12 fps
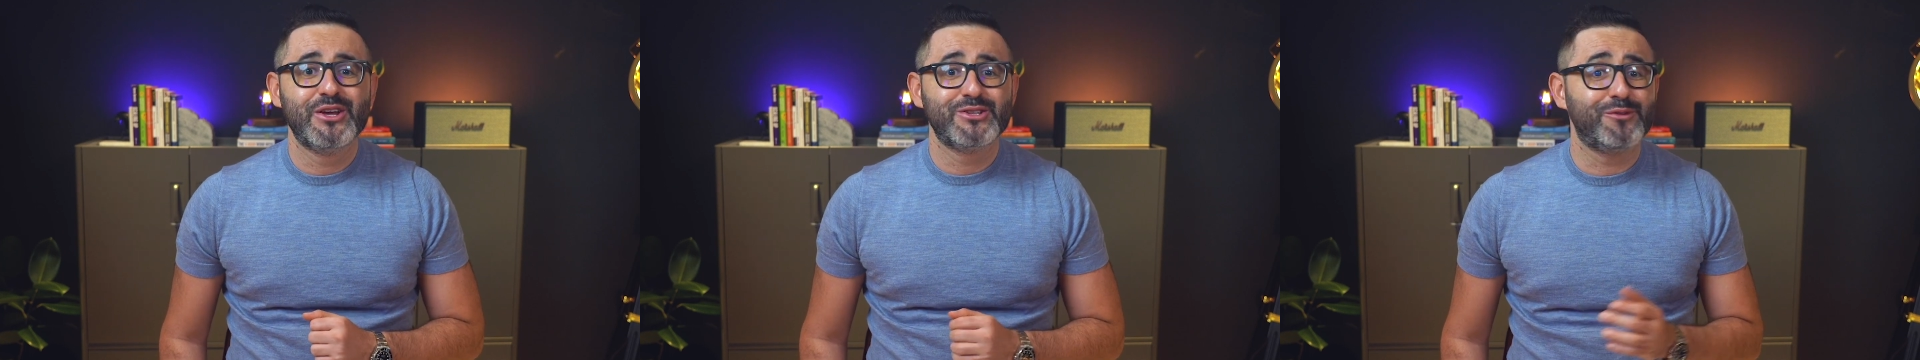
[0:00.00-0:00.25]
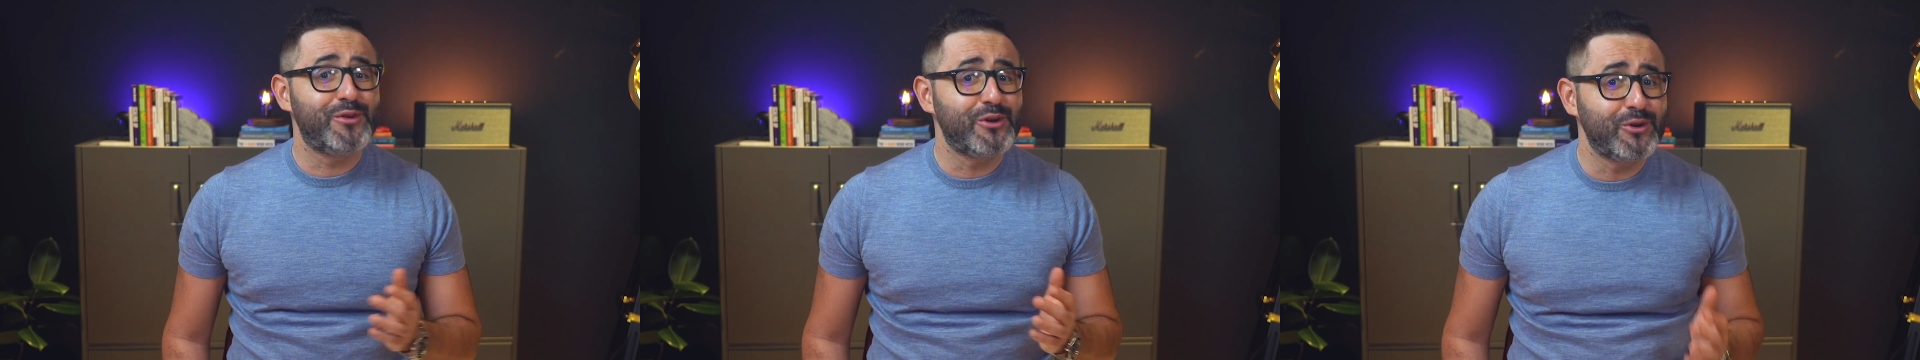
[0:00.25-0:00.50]
So
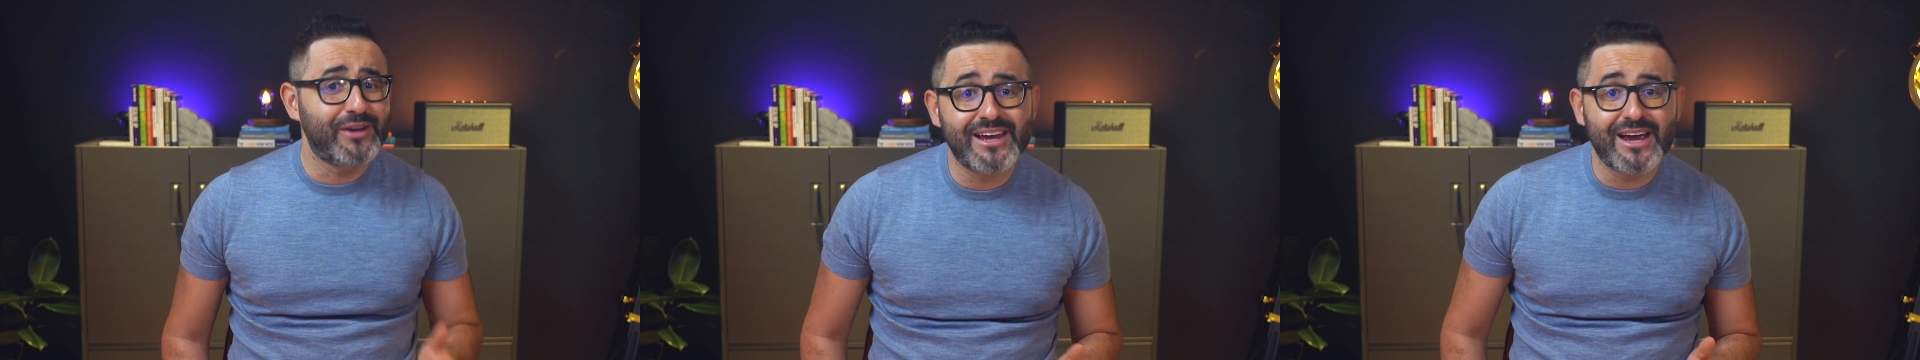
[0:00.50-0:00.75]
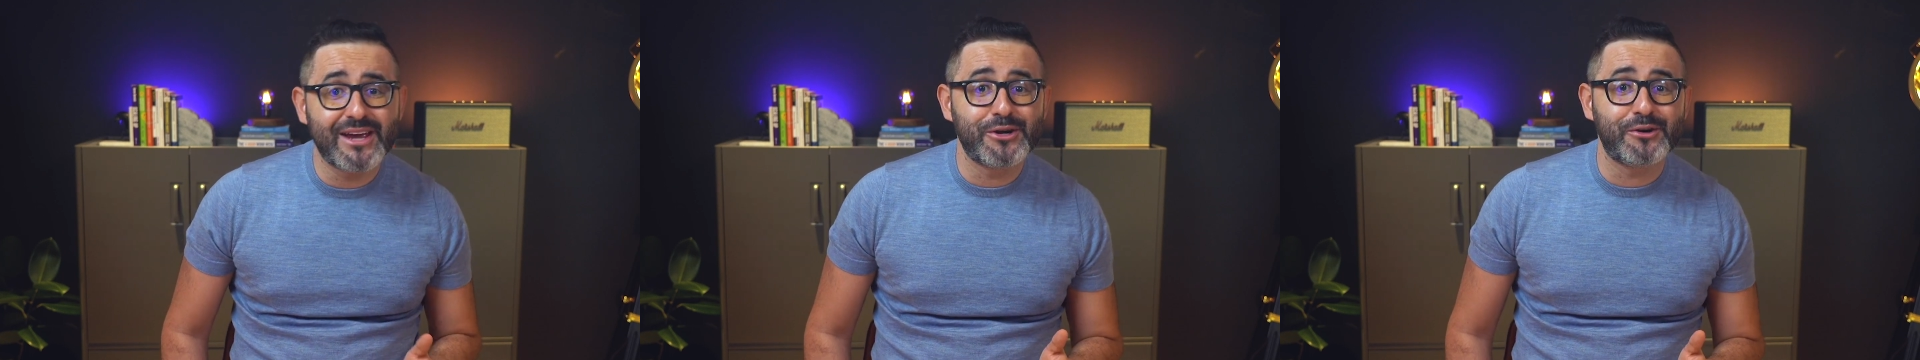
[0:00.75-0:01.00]
if you're looking
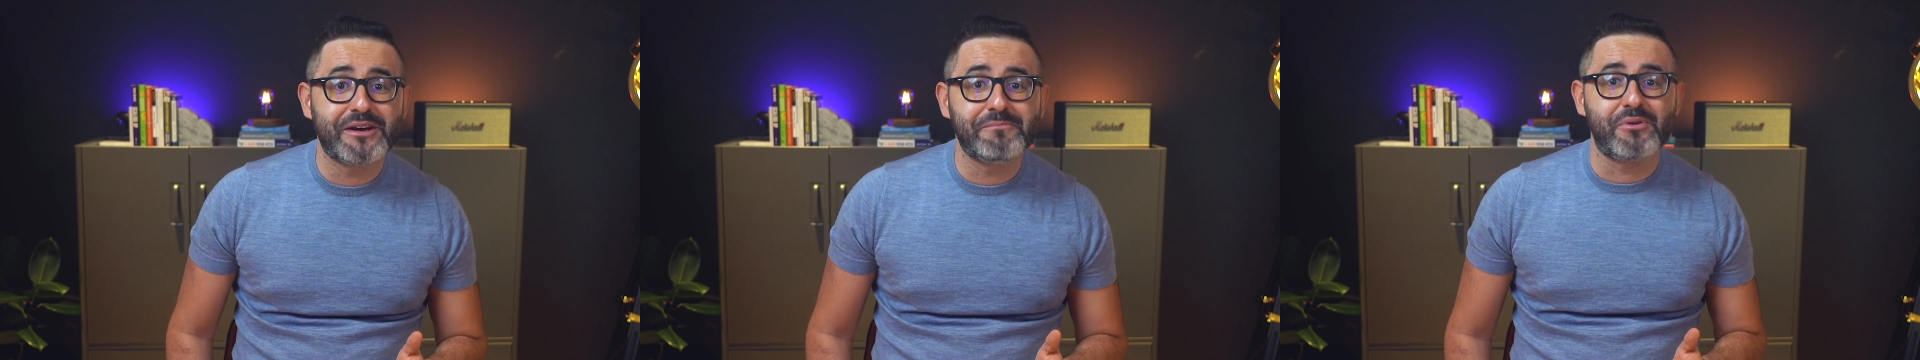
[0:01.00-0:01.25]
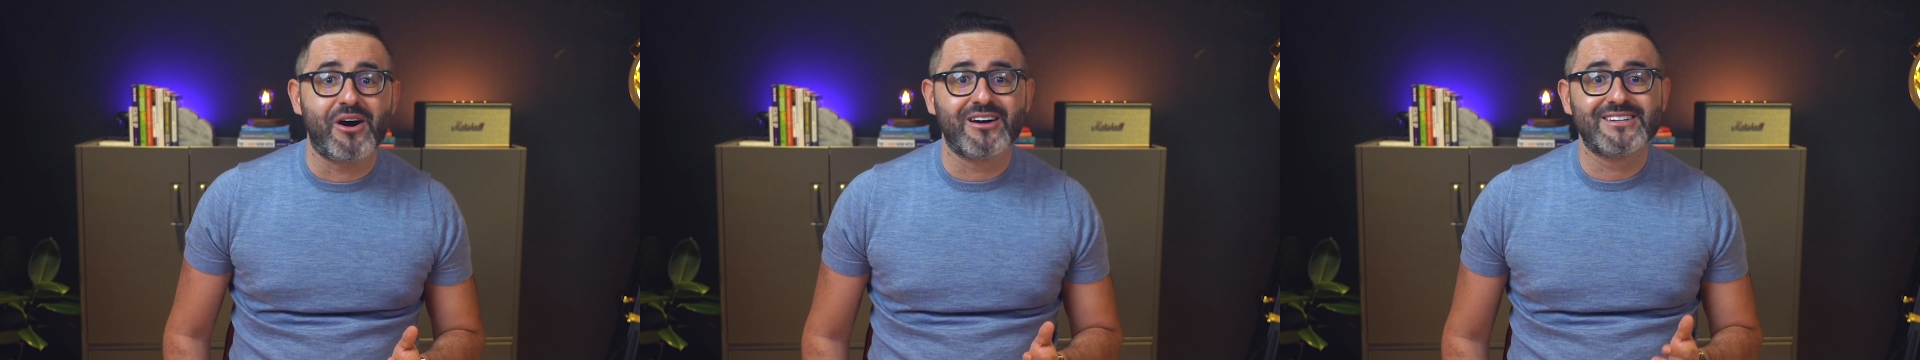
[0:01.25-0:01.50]
at your
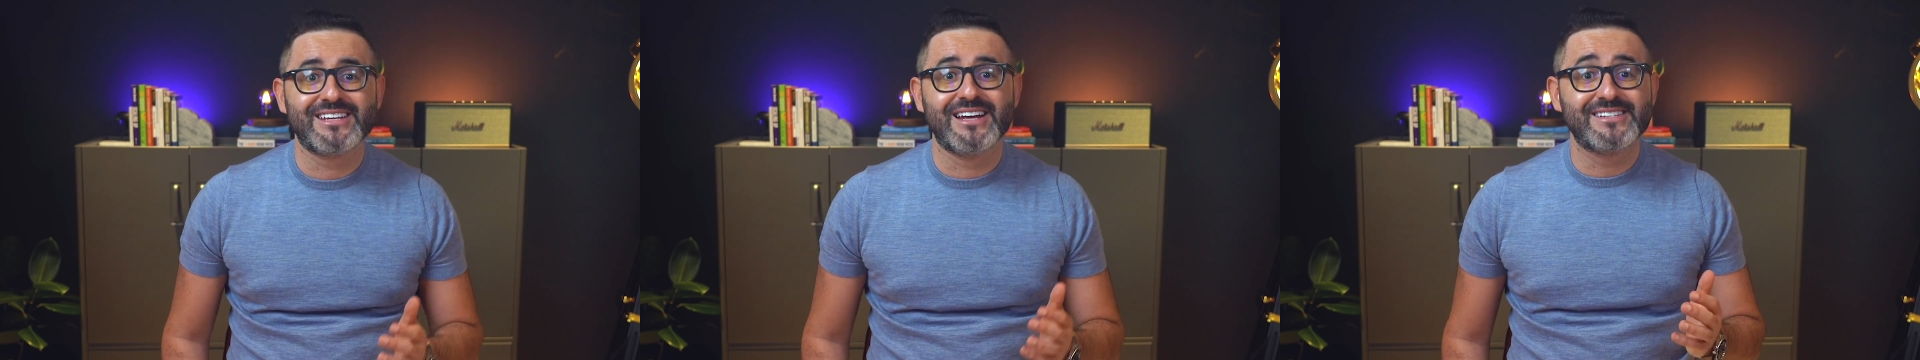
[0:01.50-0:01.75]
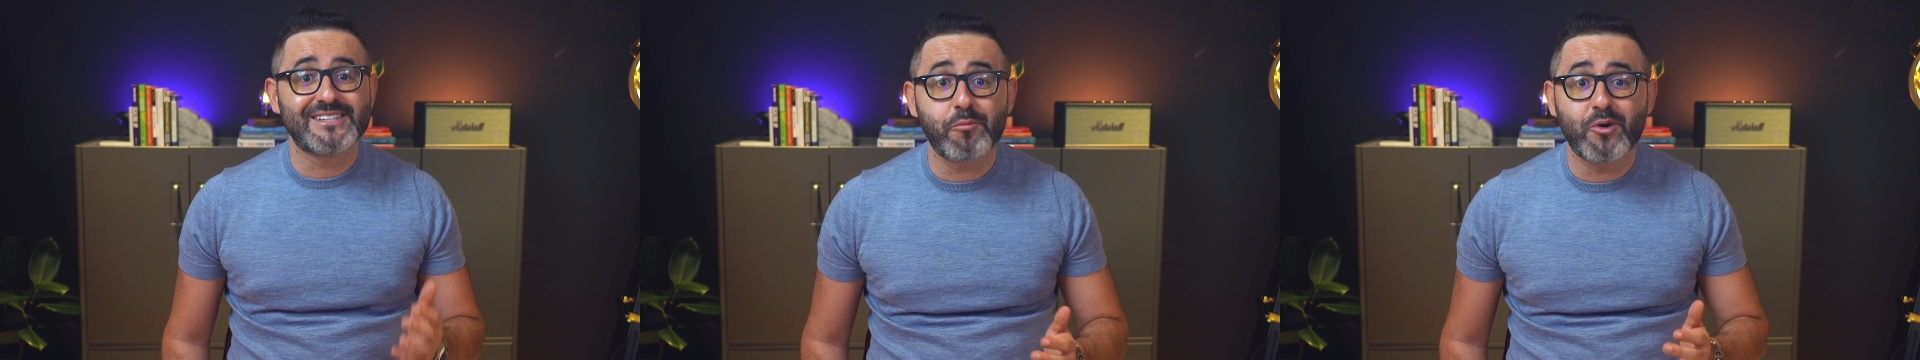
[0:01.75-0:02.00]
inbox and
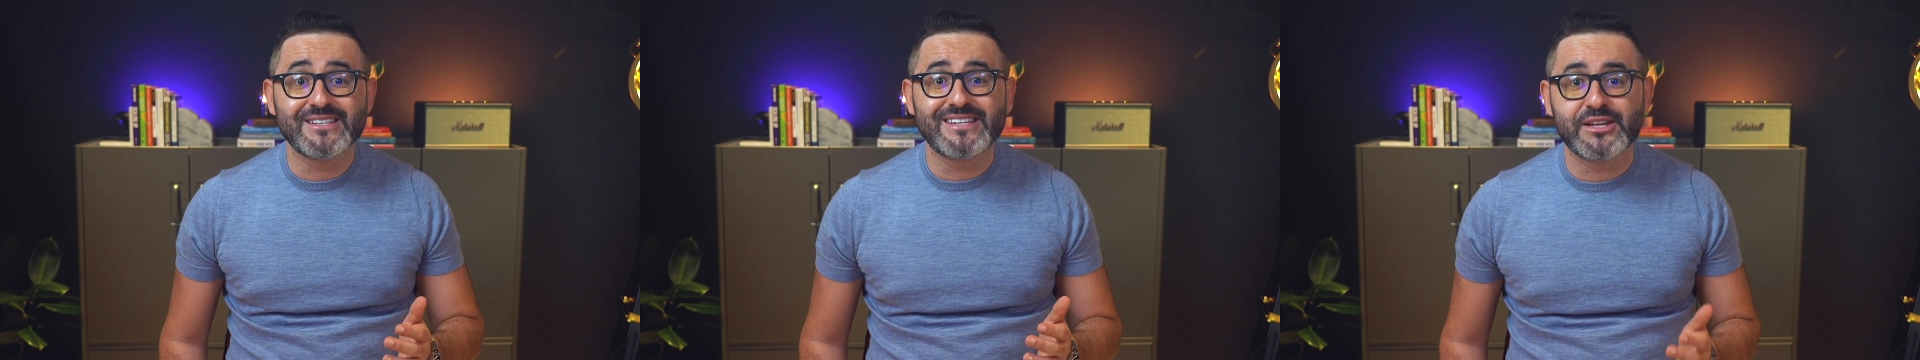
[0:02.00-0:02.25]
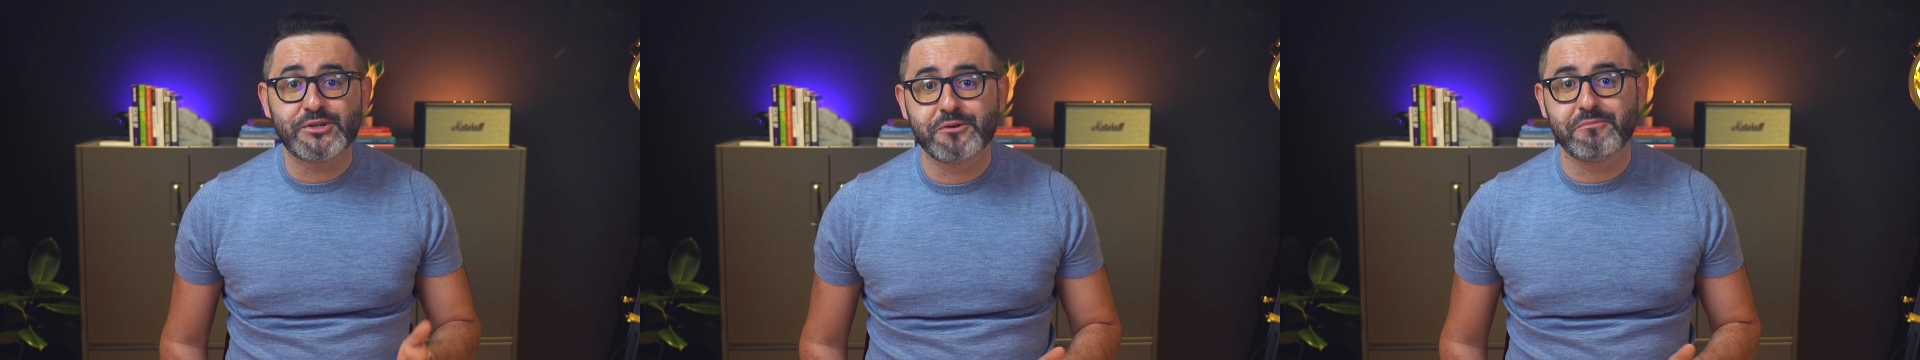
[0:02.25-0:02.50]
someone
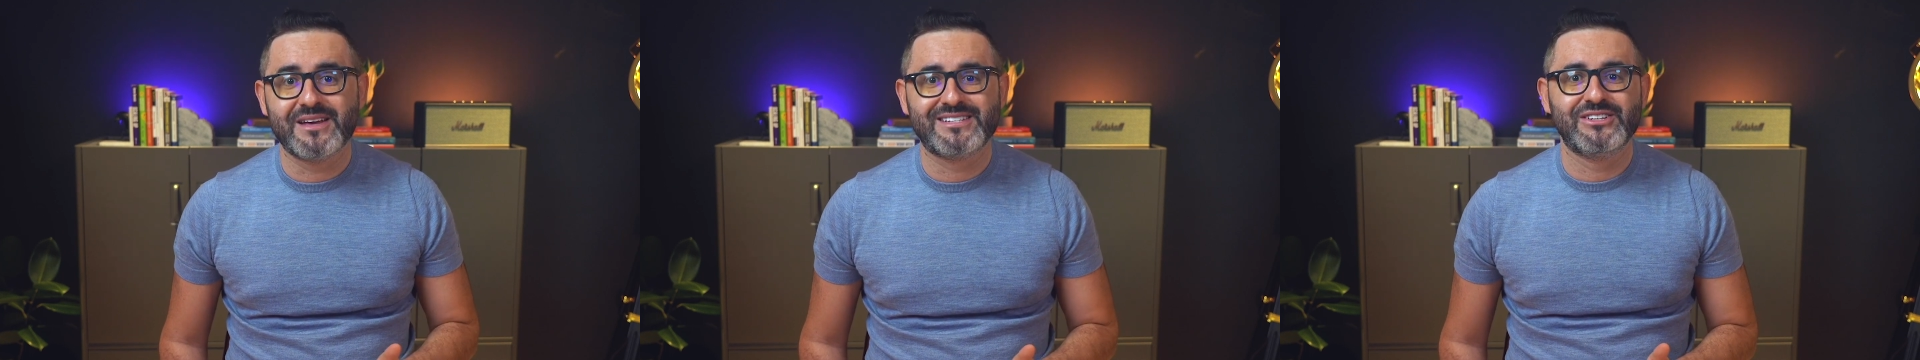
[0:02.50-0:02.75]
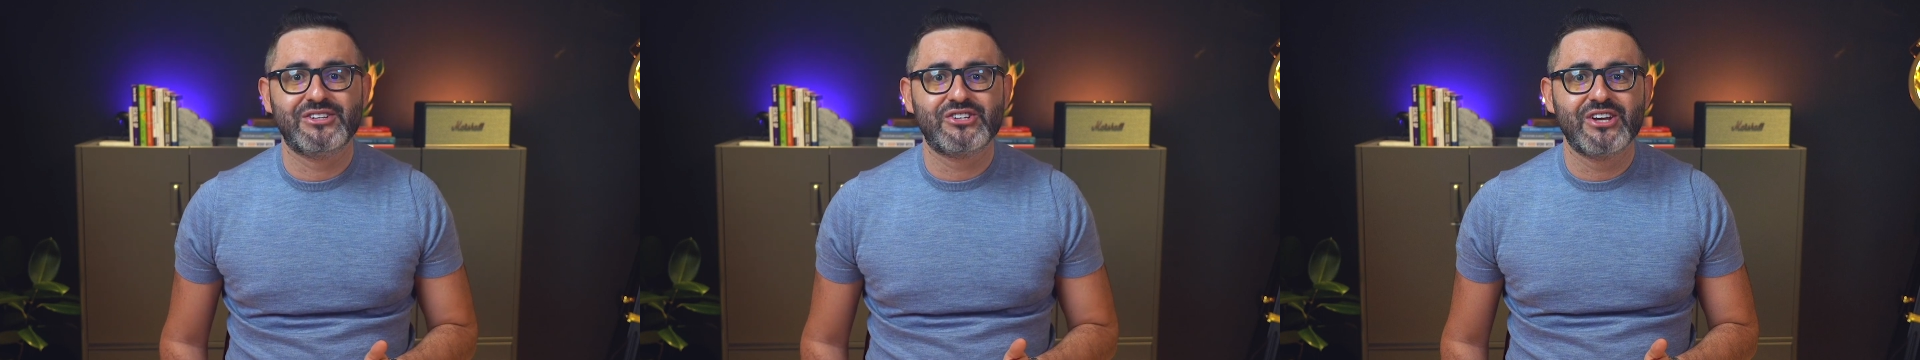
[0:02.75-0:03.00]
sends you a
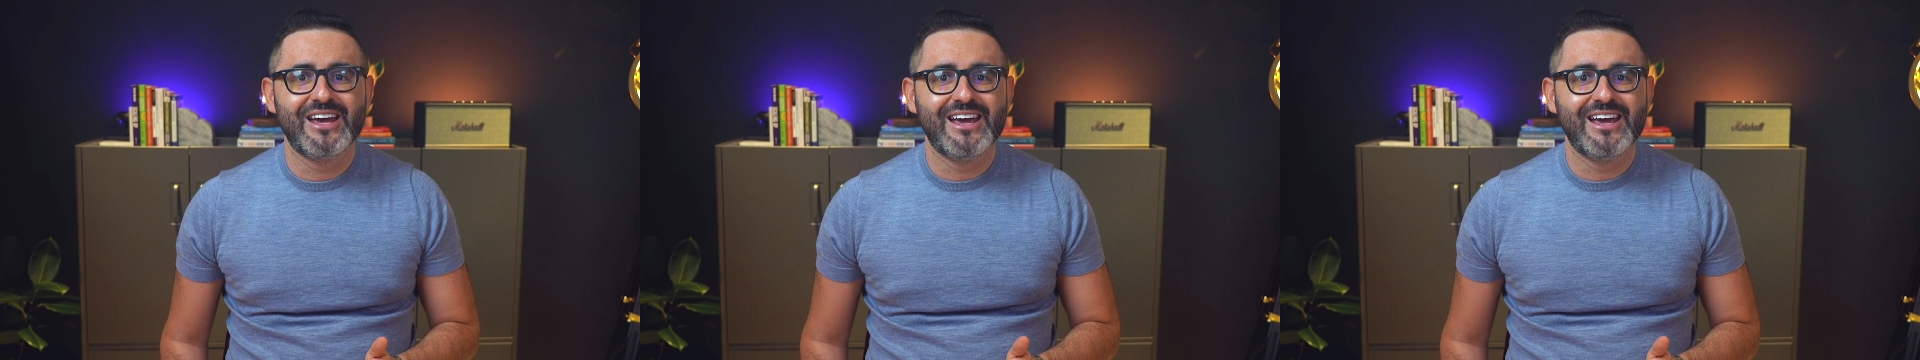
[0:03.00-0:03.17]
message,